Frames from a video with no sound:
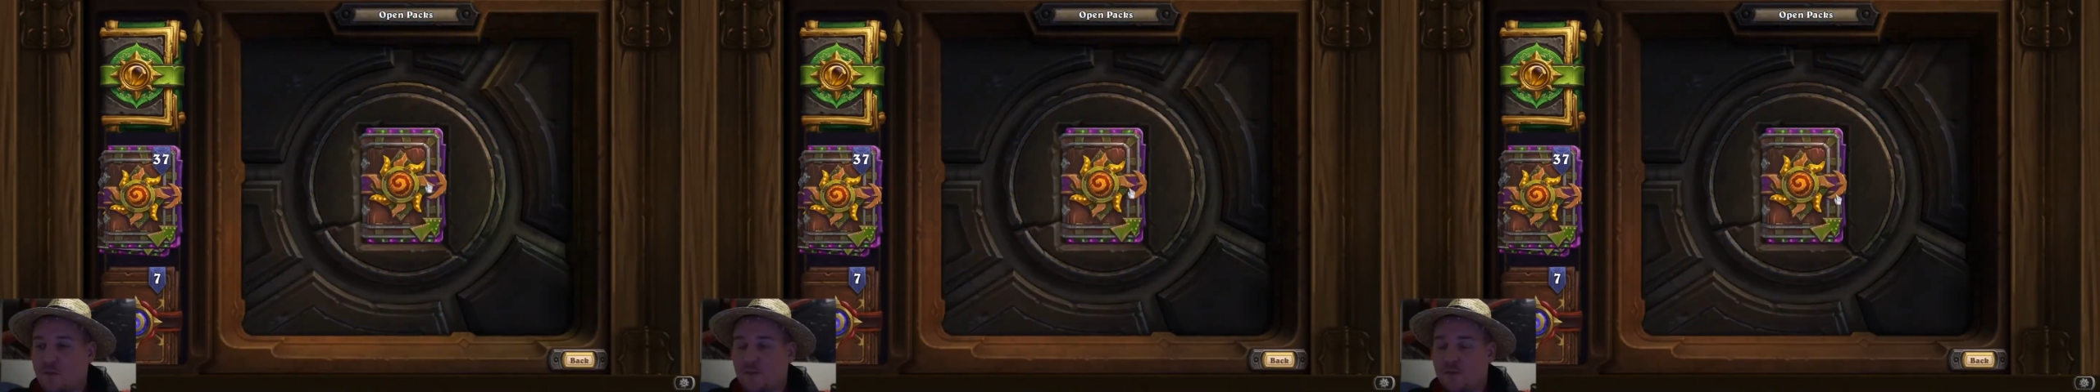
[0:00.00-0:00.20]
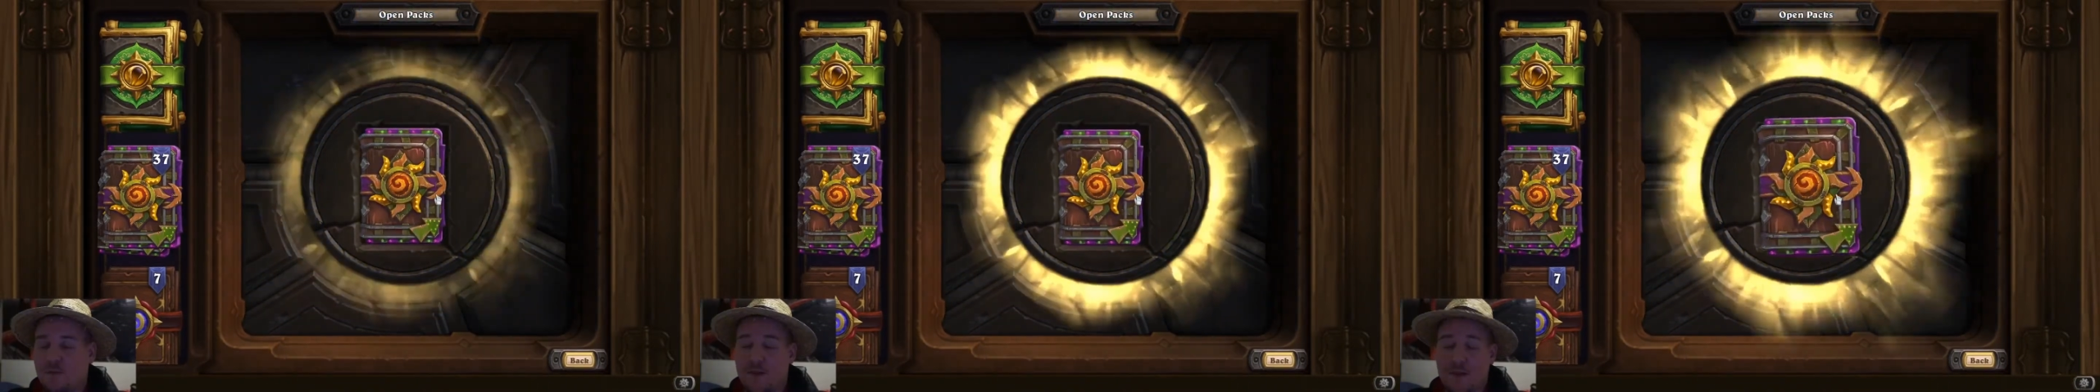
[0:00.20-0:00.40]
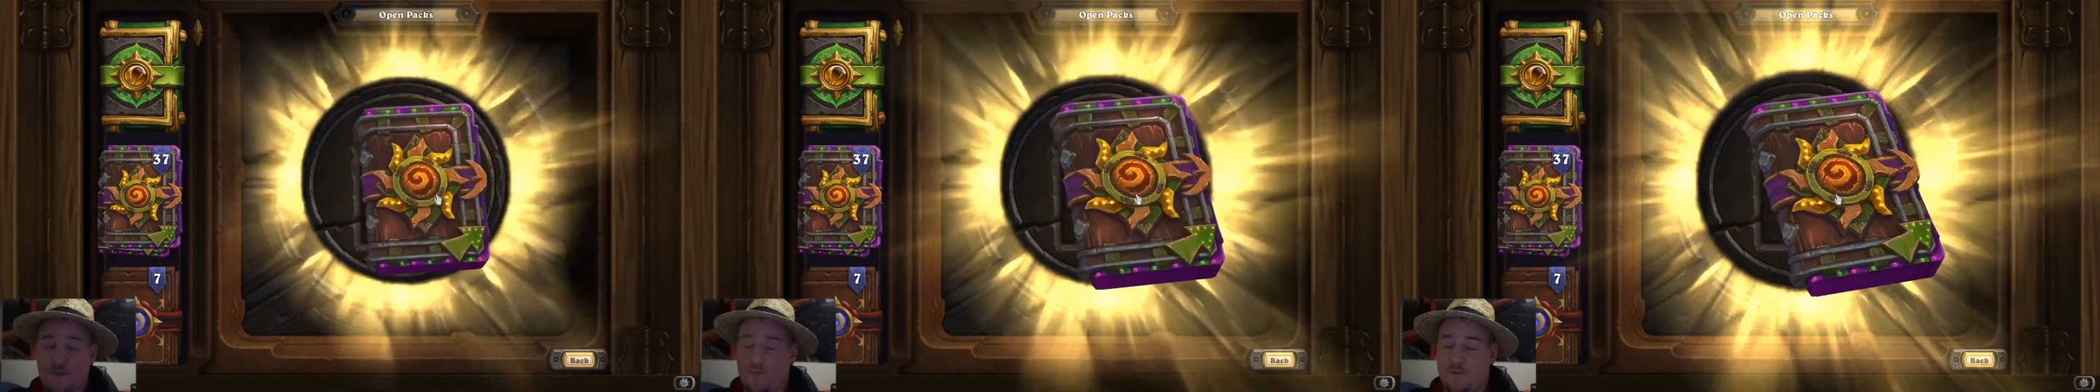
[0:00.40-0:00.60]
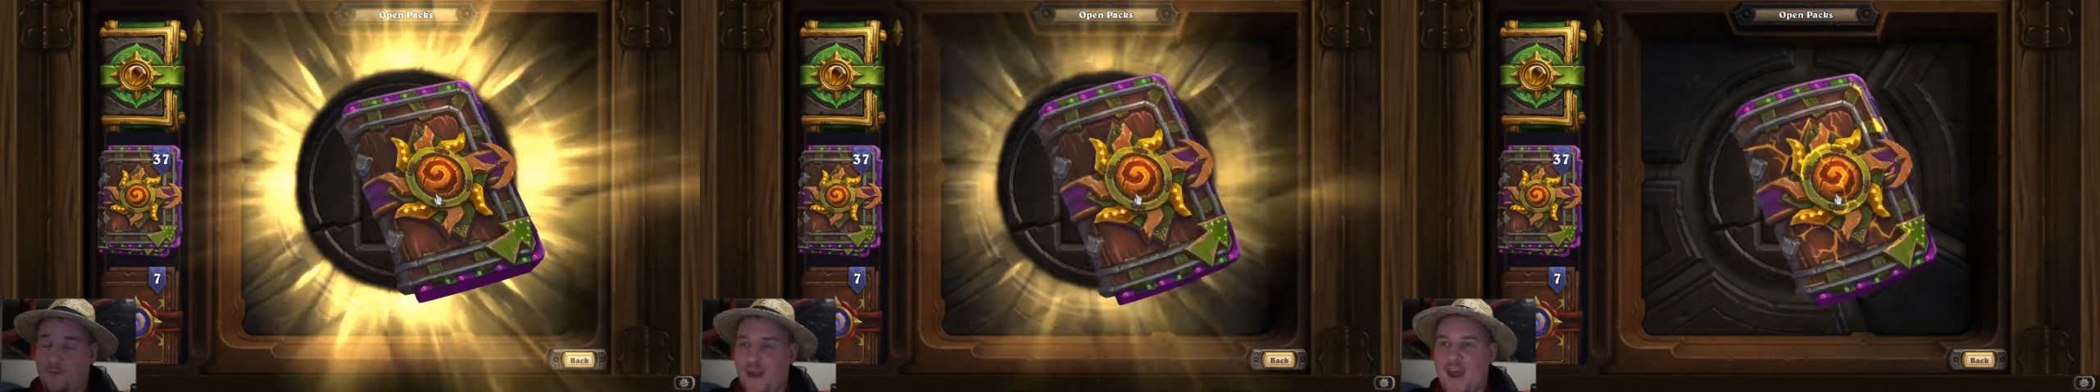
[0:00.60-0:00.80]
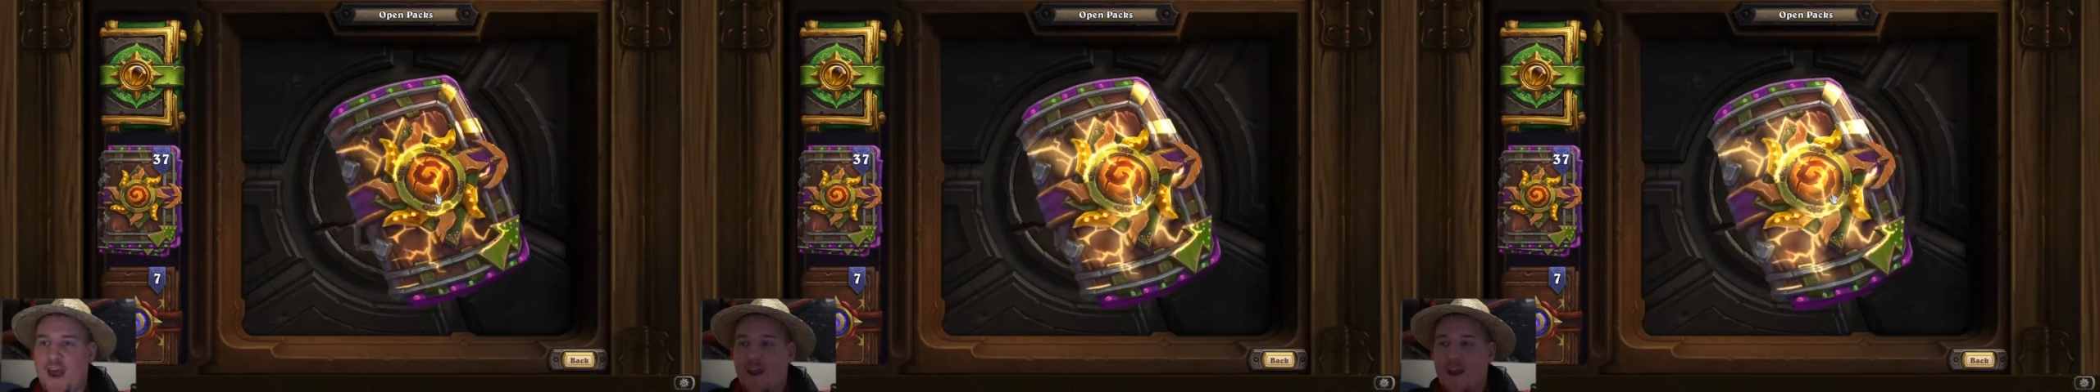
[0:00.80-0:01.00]
but Blizzard
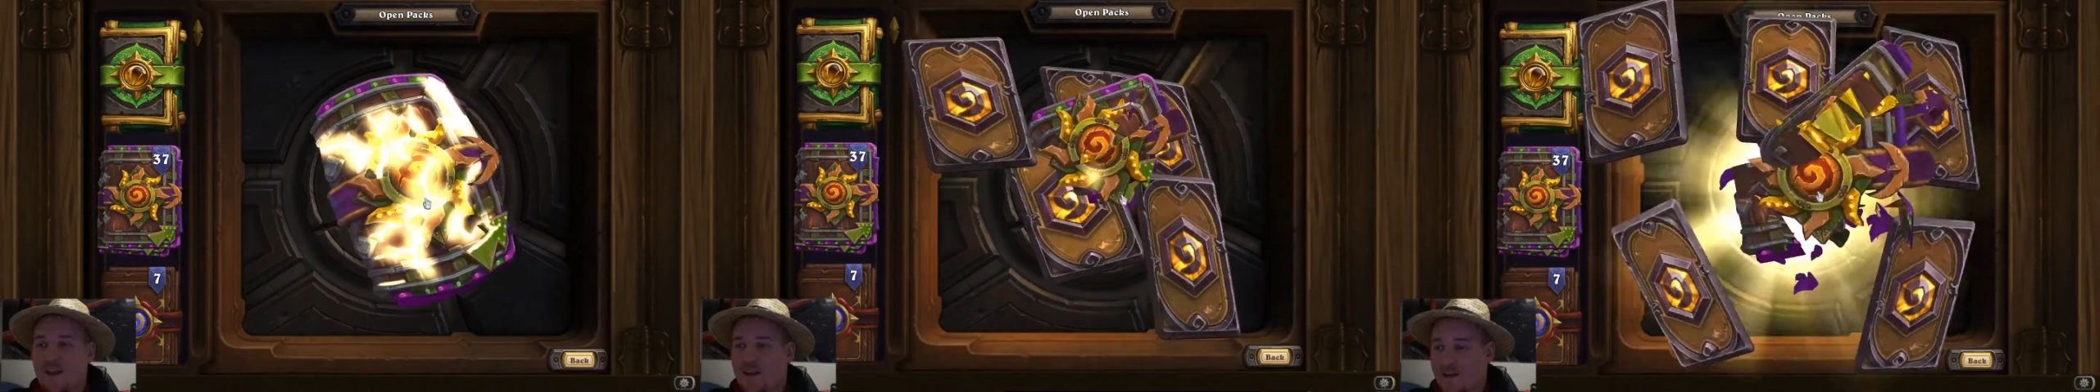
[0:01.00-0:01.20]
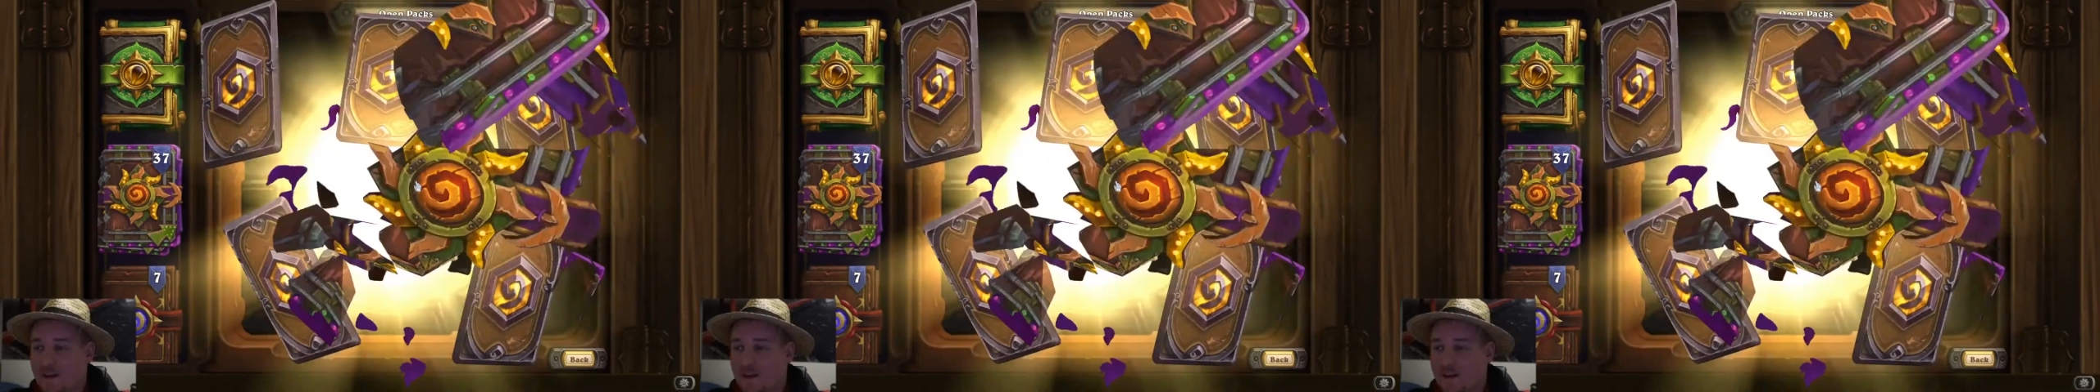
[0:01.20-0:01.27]
bad.